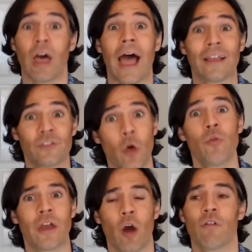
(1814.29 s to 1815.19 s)
as though
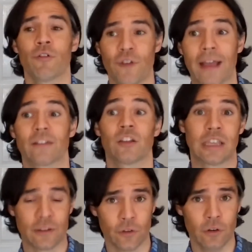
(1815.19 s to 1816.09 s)
they are a fact and a
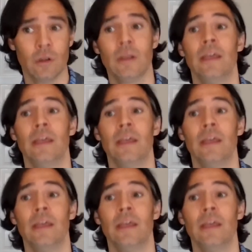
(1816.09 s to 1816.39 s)
given.